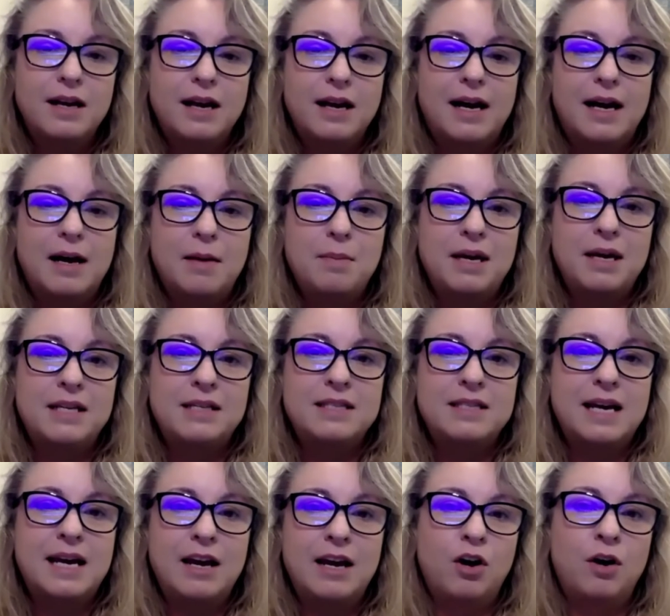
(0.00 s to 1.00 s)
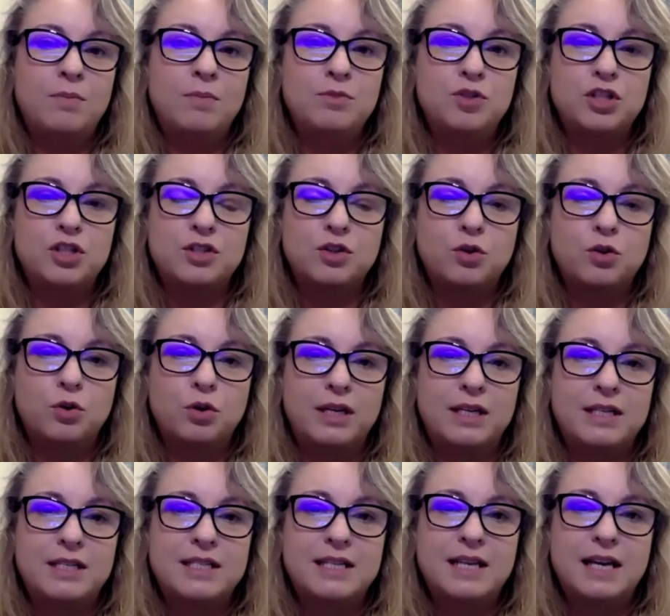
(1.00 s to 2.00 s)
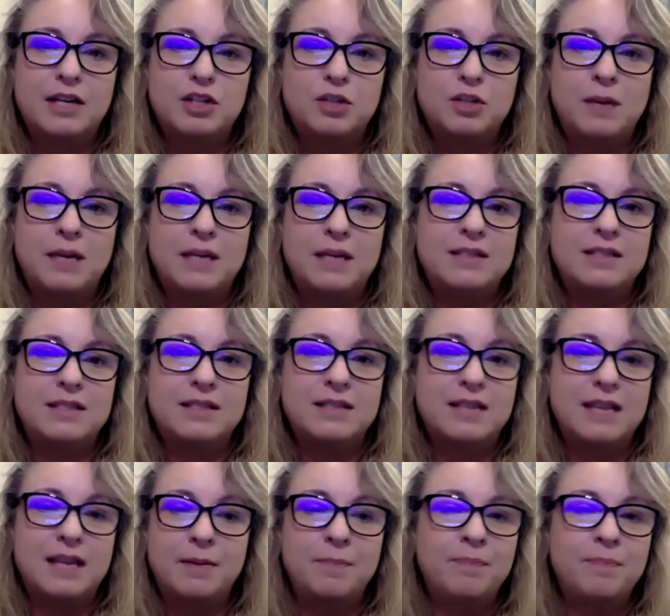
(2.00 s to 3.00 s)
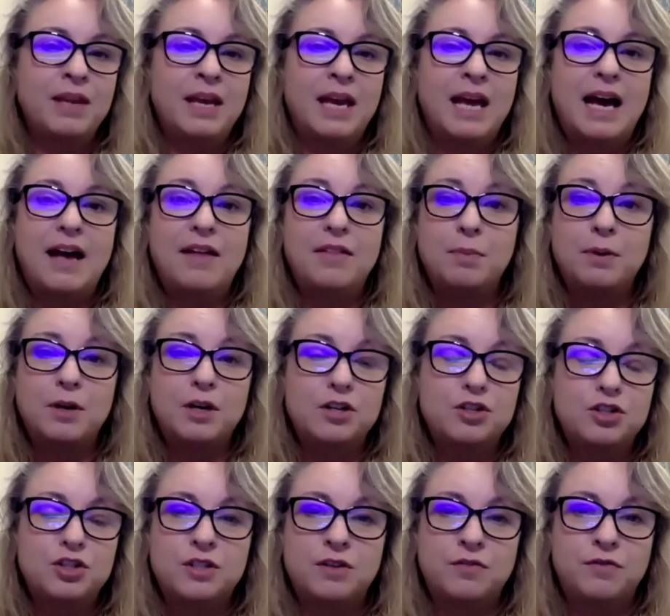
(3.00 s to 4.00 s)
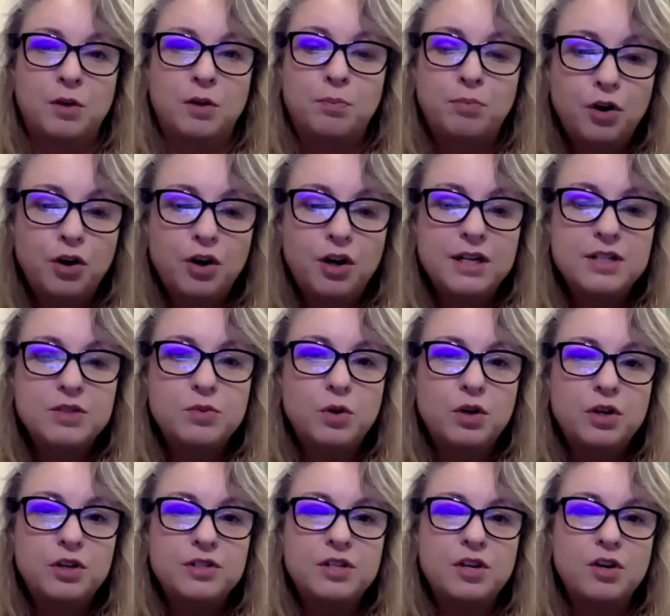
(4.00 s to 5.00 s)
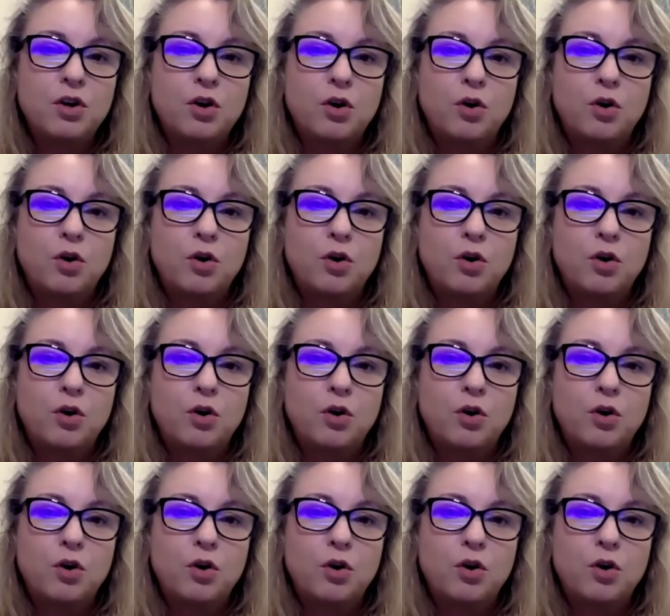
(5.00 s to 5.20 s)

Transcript: and say, I'm just calling to touch base to see how the purchase of your product was,